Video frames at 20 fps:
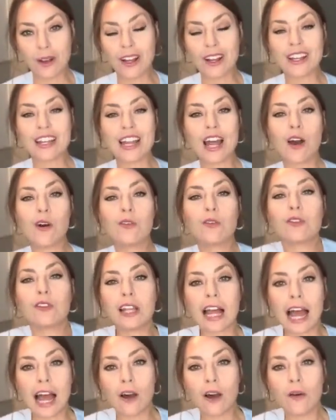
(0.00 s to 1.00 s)
Now
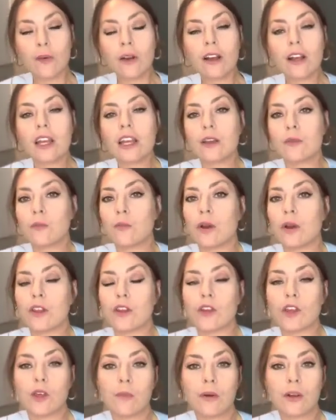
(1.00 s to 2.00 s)
flour, whether
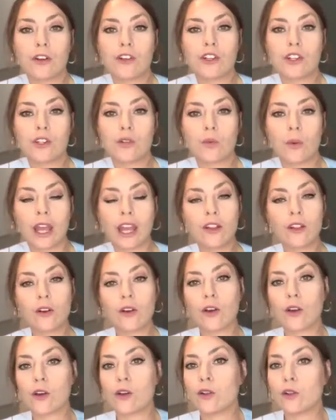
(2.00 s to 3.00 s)
you purchase regular
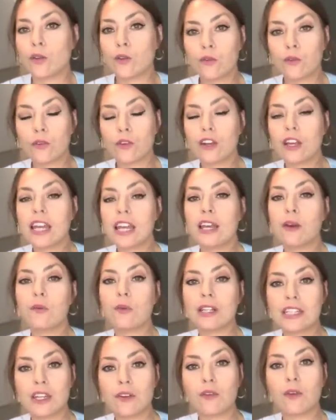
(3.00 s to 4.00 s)
or gluten-free,
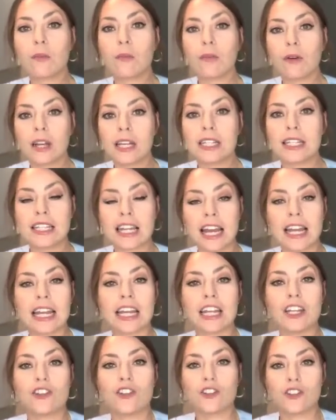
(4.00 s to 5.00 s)
was different prices at
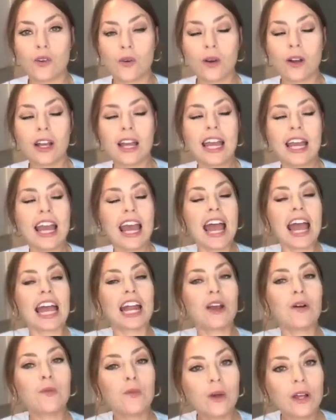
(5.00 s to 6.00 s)
each store. And
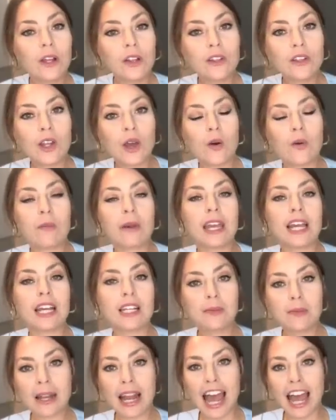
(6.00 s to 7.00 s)
I will note, my
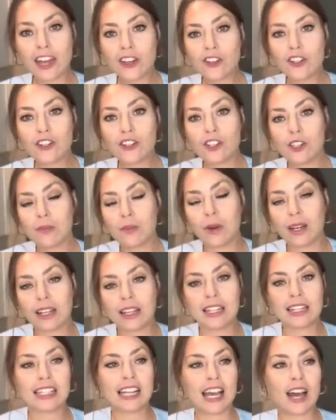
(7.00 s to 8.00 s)
husband actually just pointed
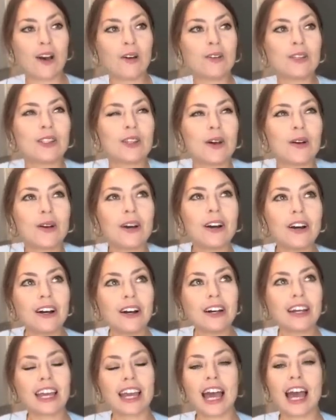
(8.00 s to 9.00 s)
this out, so
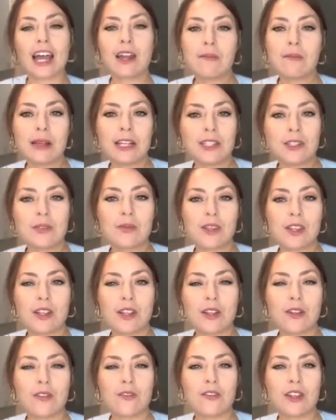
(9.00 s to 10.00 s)
uh, it kind of messes with
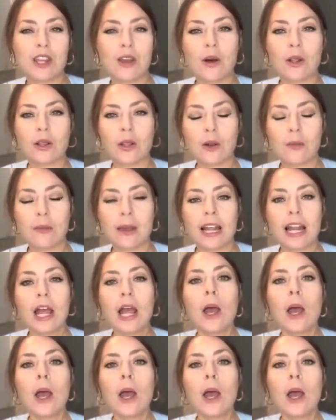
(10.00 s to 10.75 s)
the video a little bit,